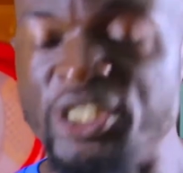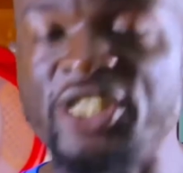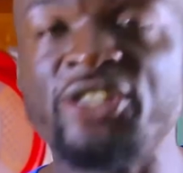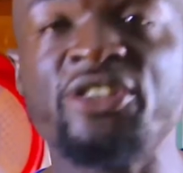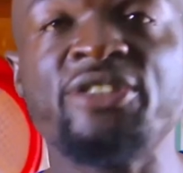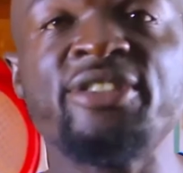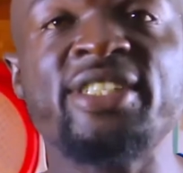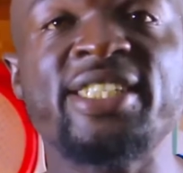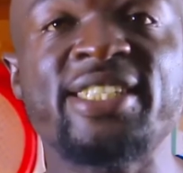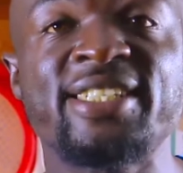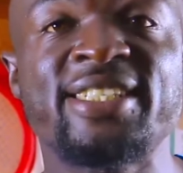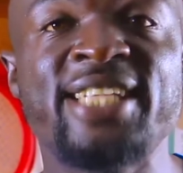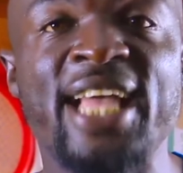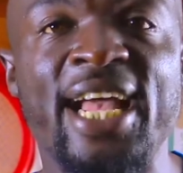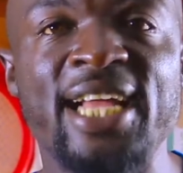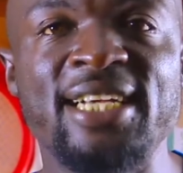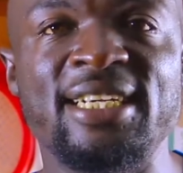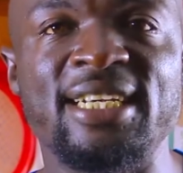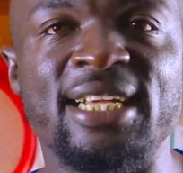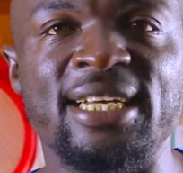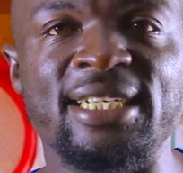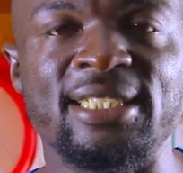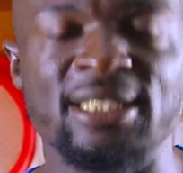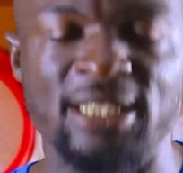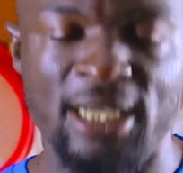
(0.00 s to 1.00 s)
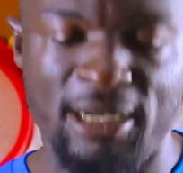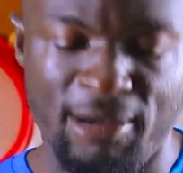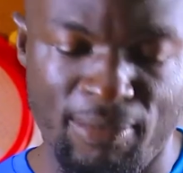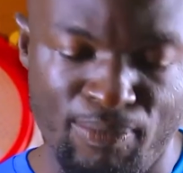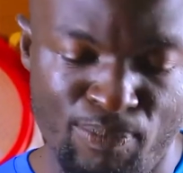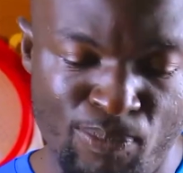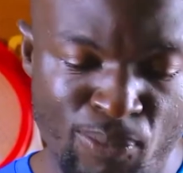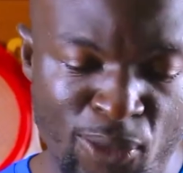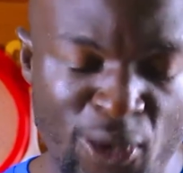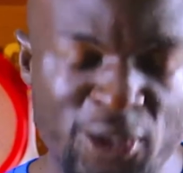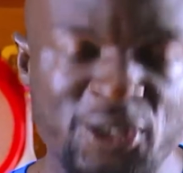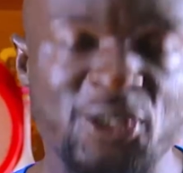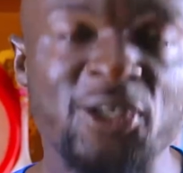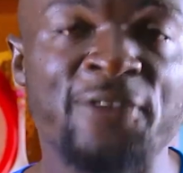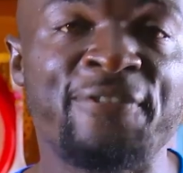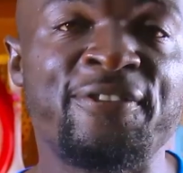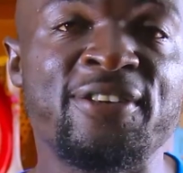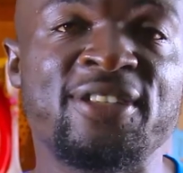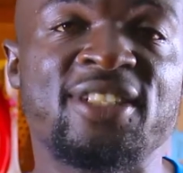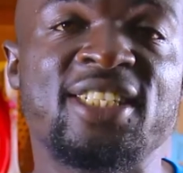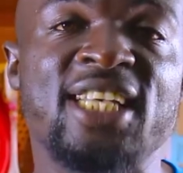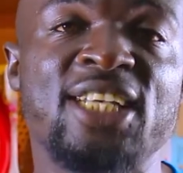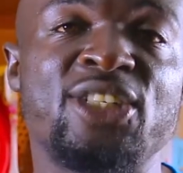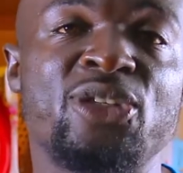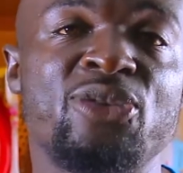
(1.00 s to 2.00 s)
should understand that most of the
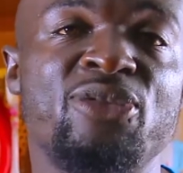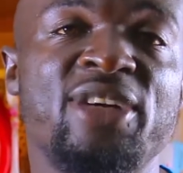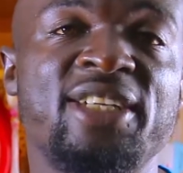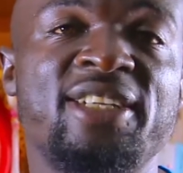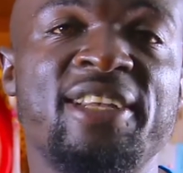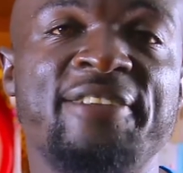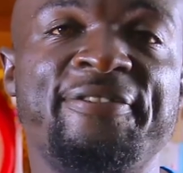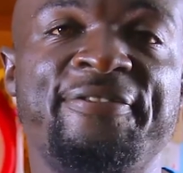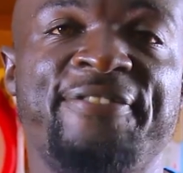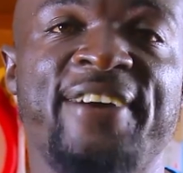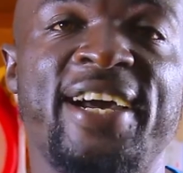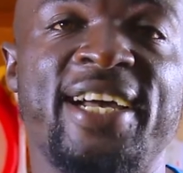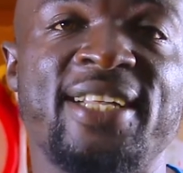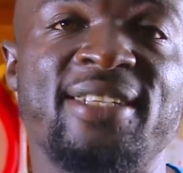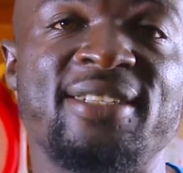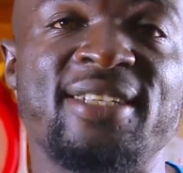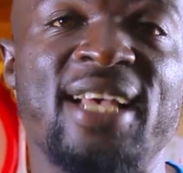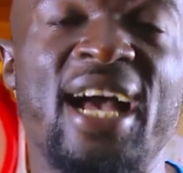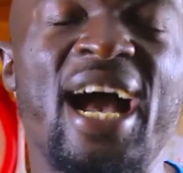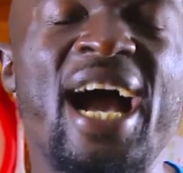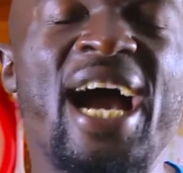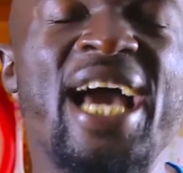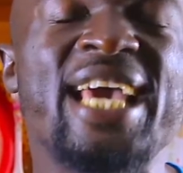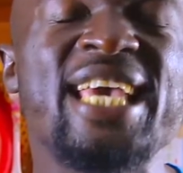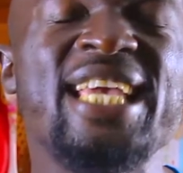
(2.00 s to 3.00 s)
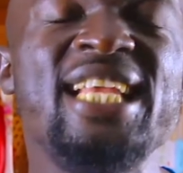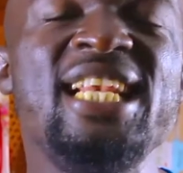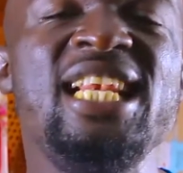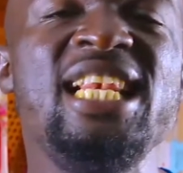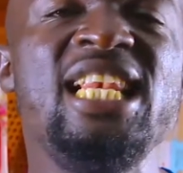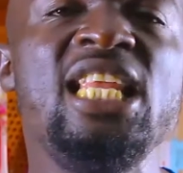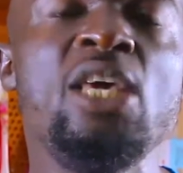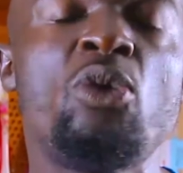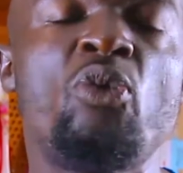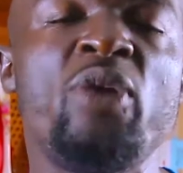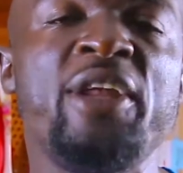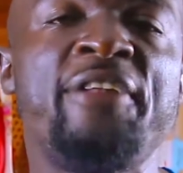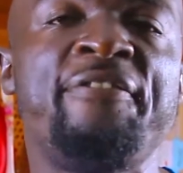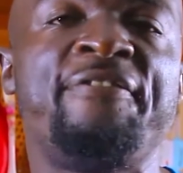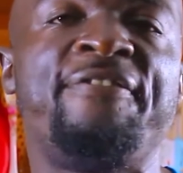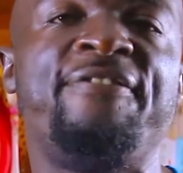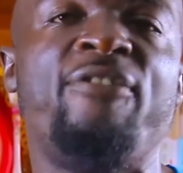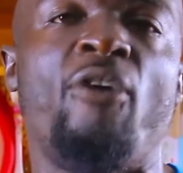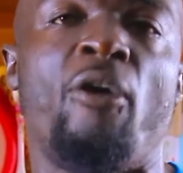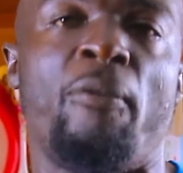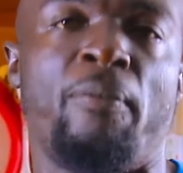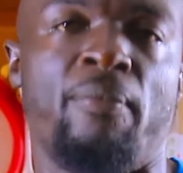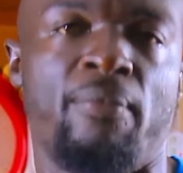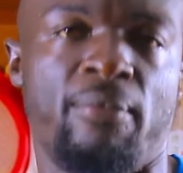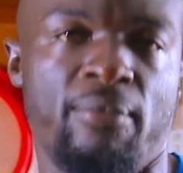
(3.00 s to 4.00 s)
saturated fats are in liquid
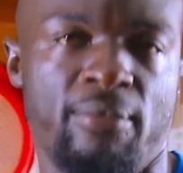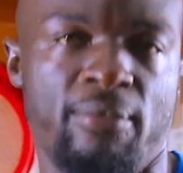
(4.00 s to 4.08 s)
form,